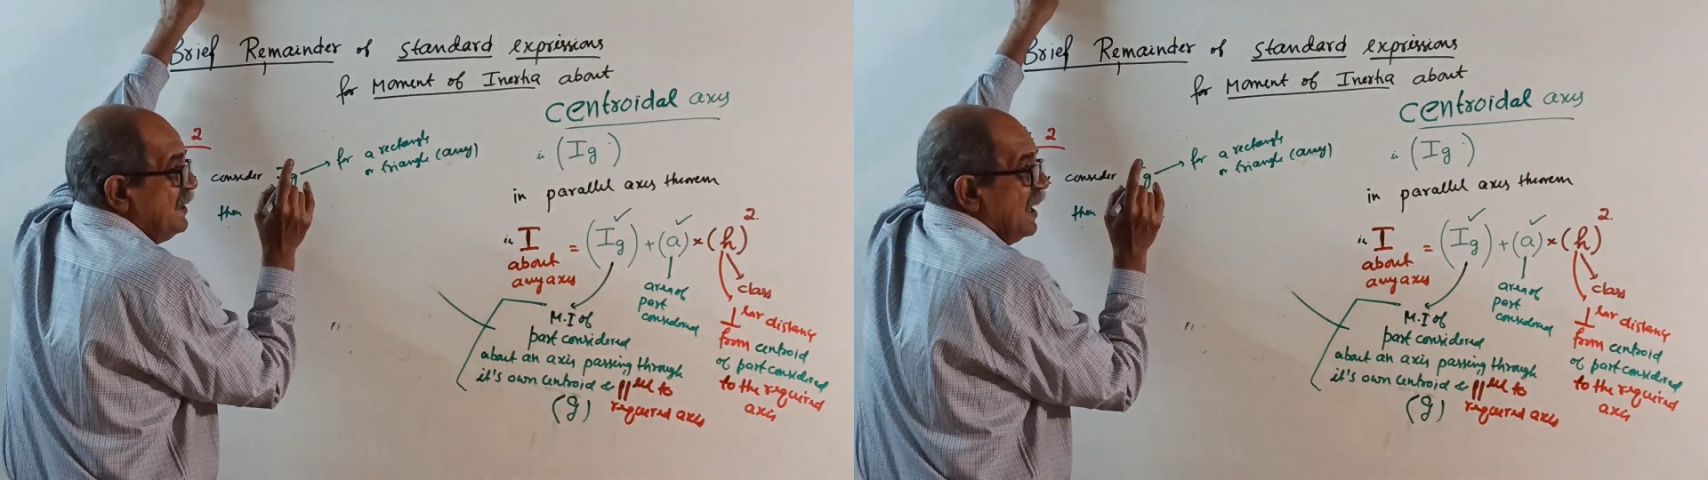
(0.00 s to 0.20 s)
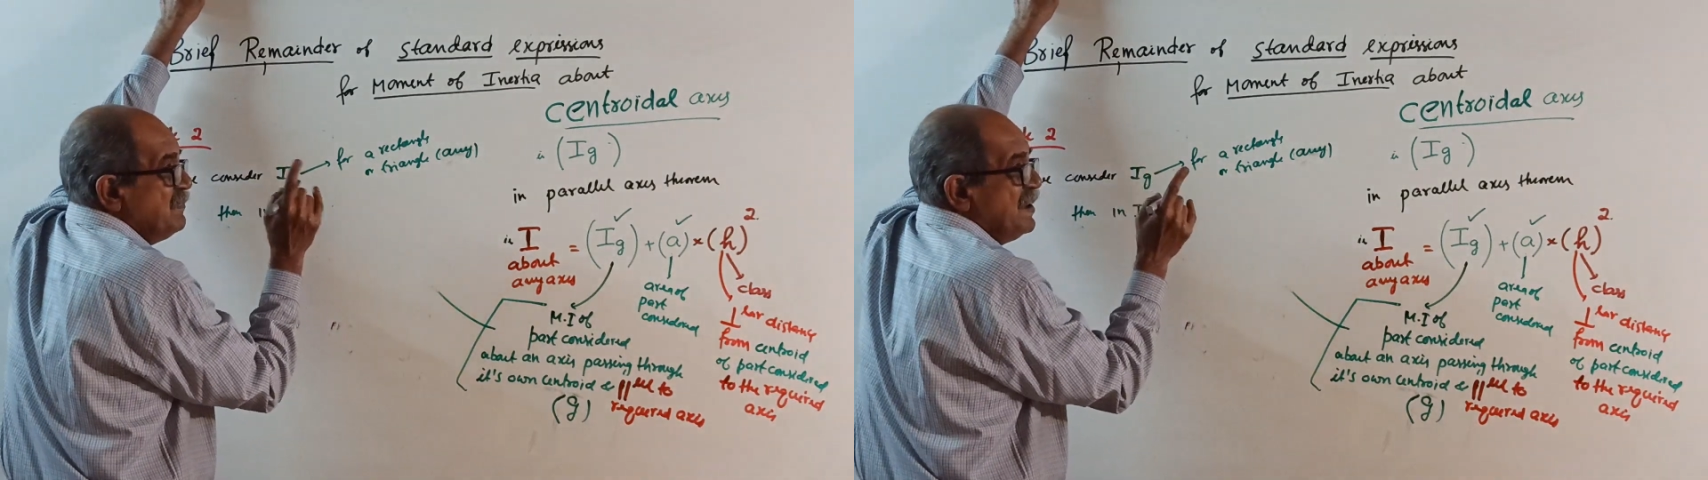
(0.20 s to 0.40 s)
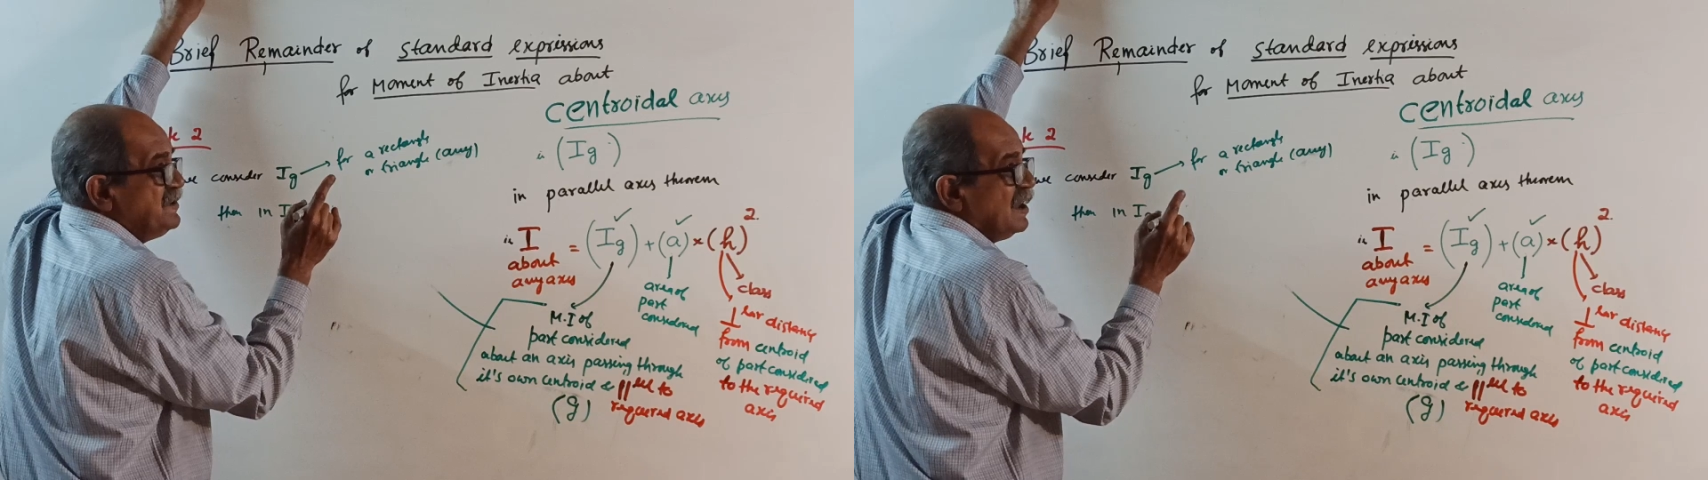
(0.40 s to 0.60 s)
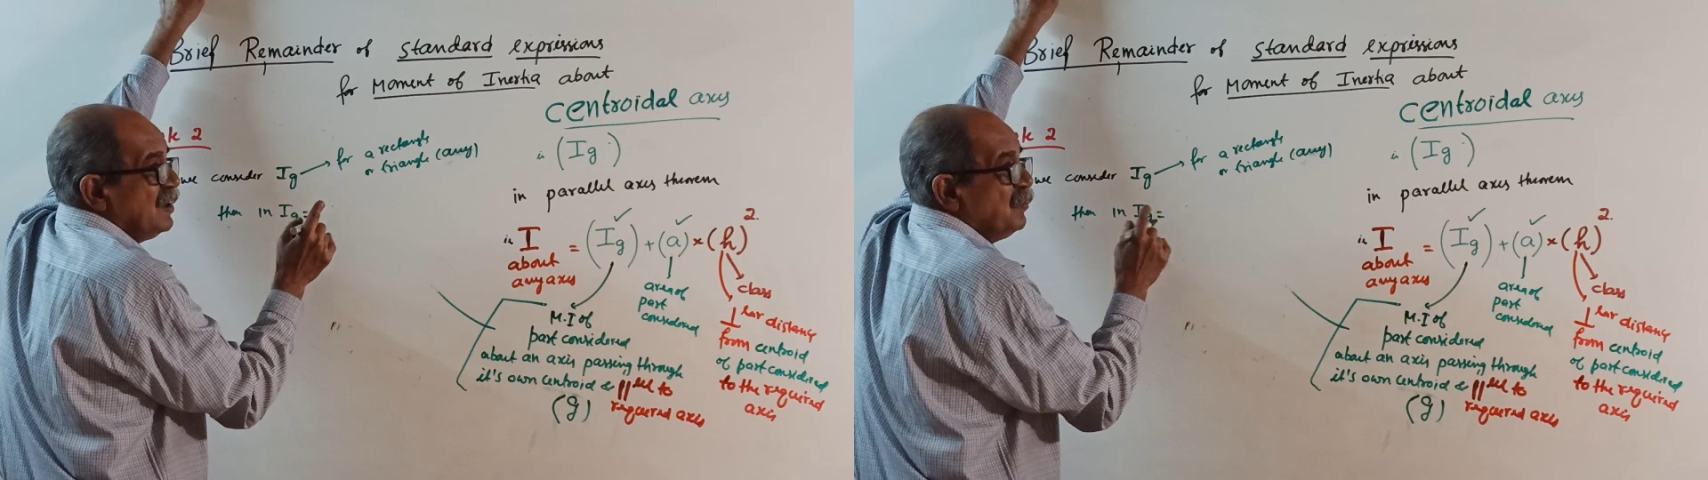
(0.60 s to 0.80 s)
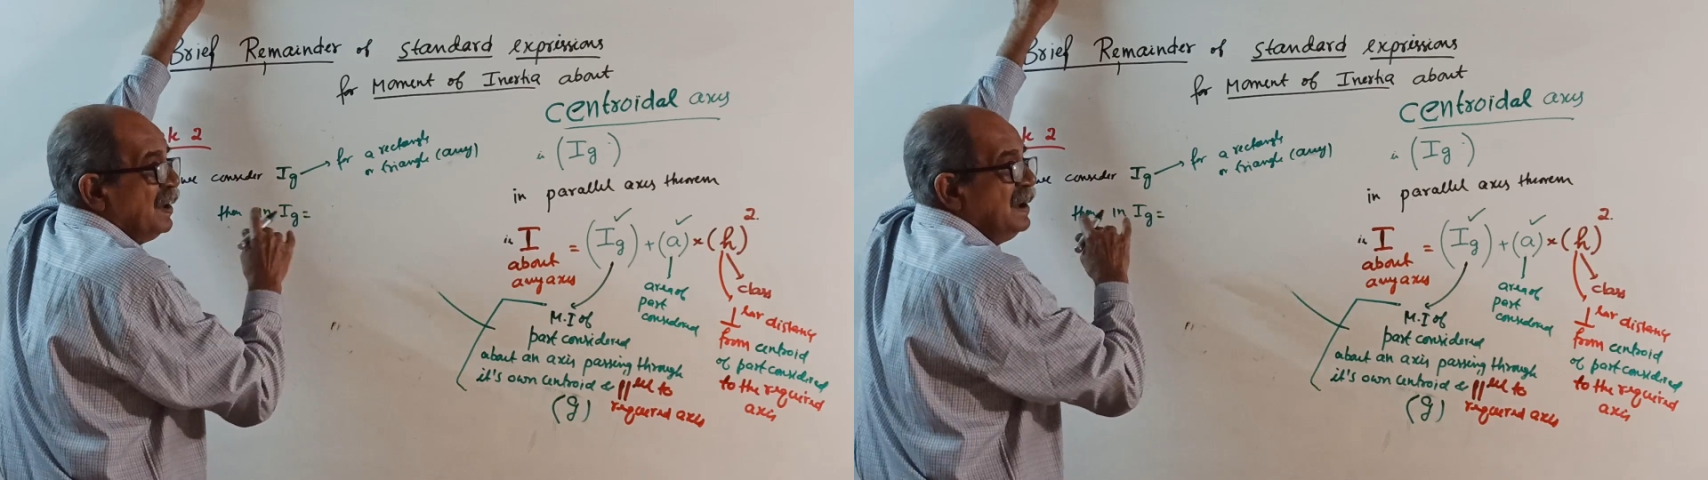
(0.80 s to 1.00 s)

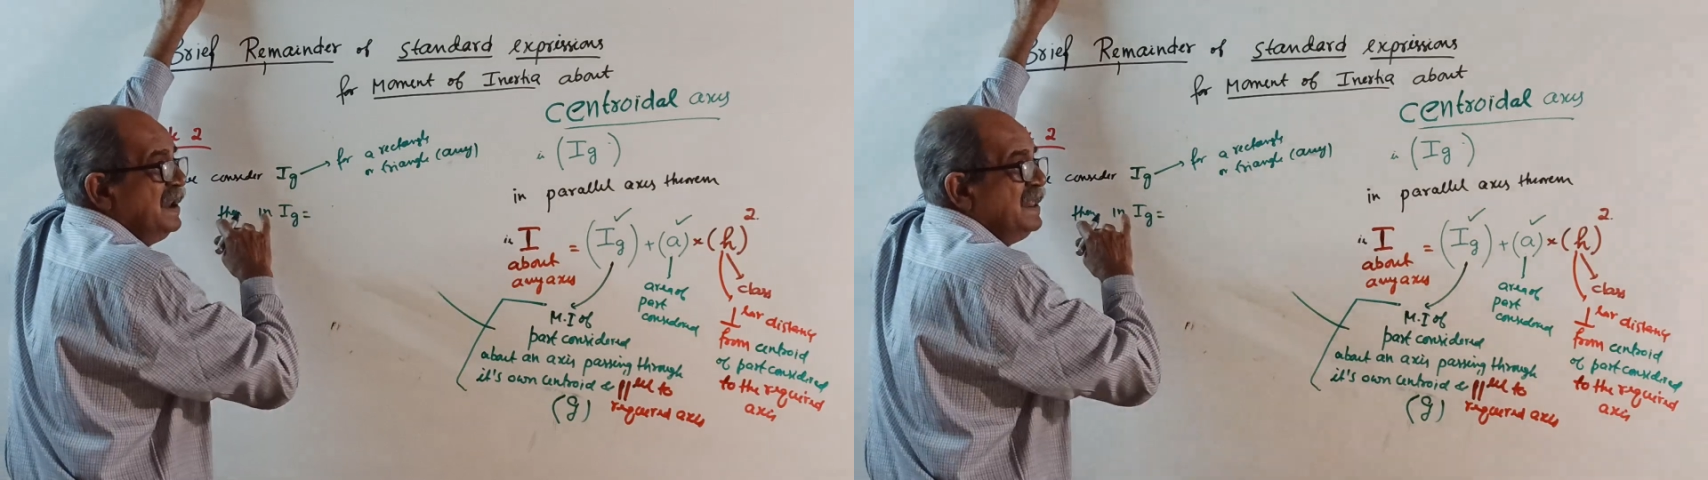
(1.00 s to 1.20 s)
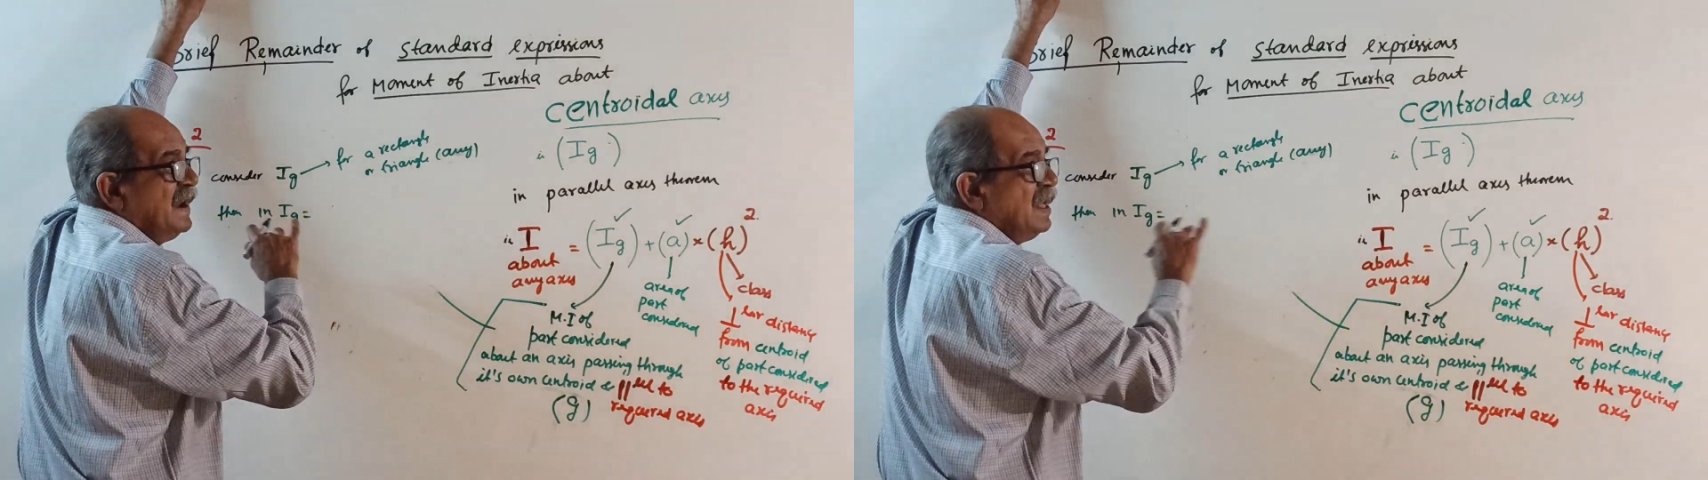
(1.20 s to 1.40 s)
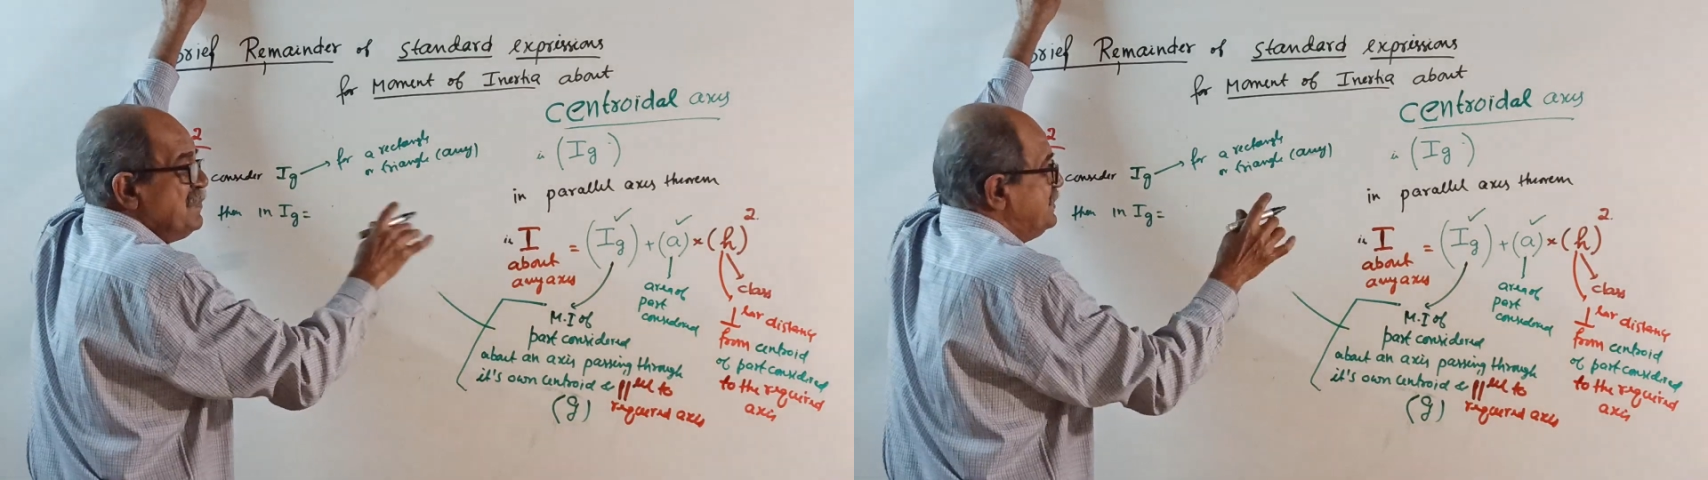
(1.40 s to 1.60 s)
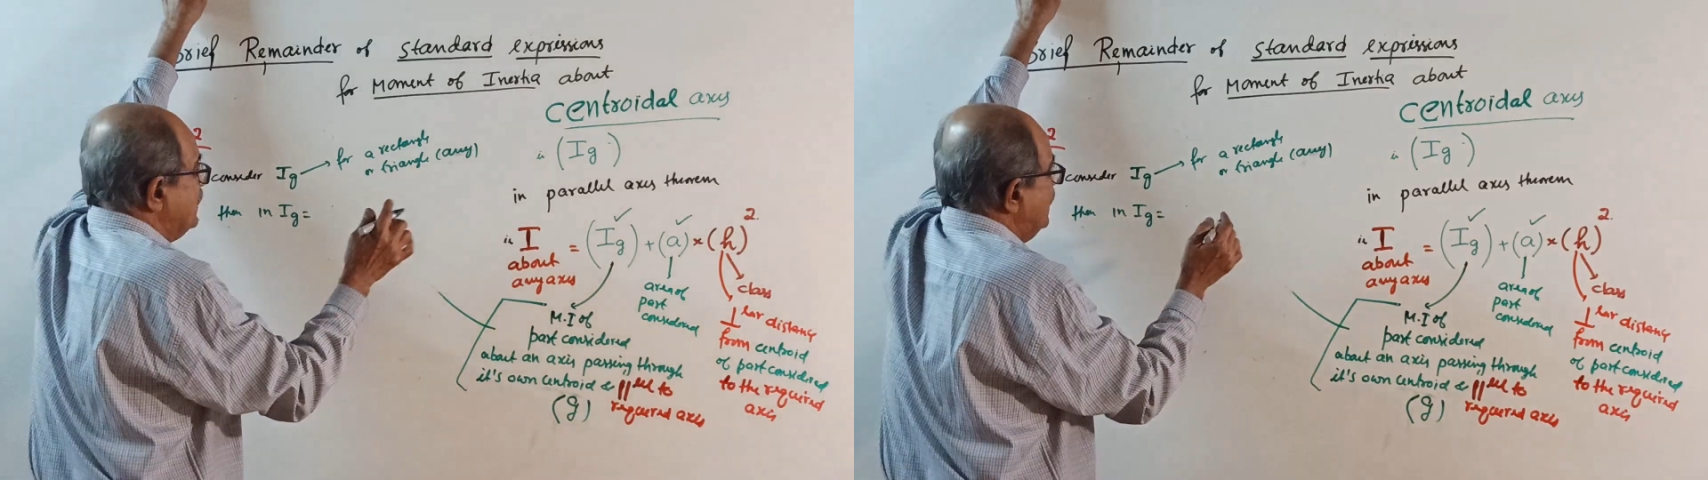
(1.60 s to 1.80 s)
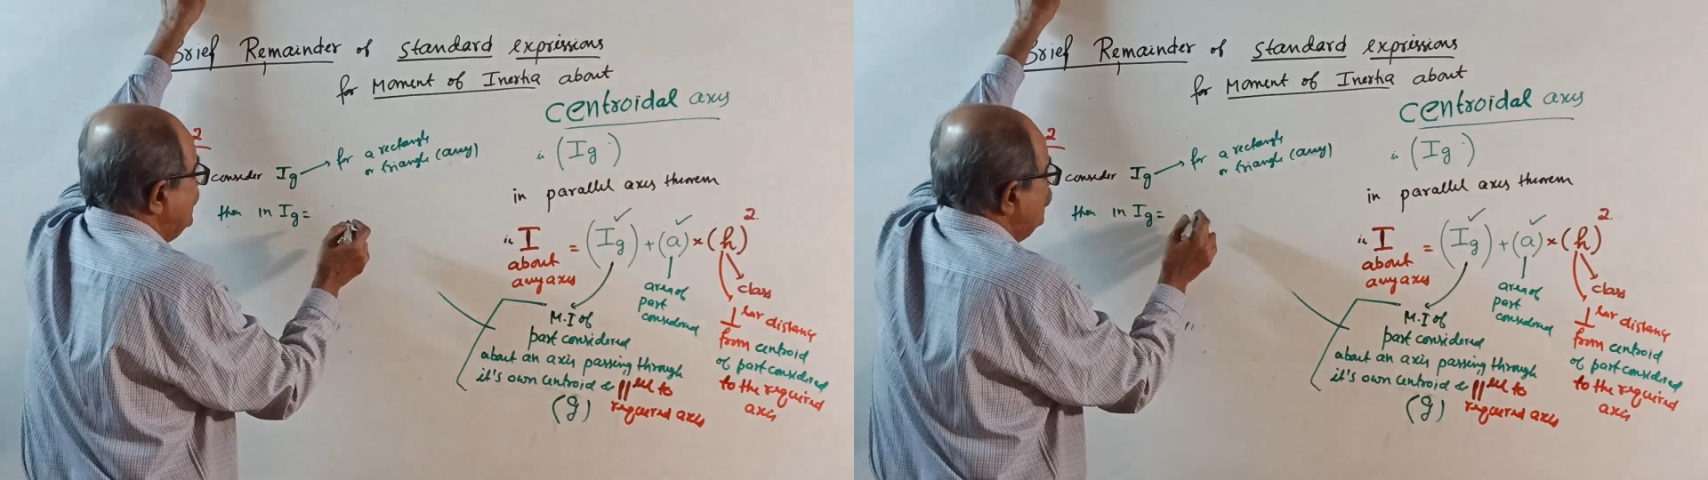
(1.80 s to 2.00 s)
dimension, one linear
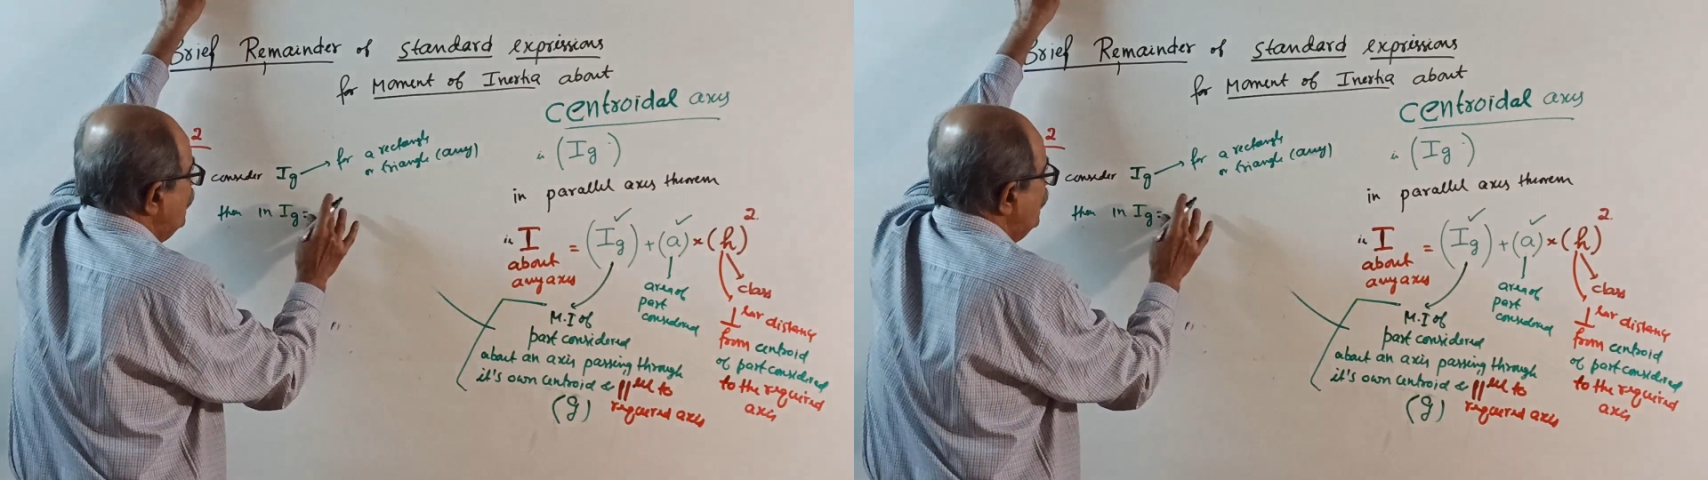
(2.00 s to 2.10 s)
dimension, you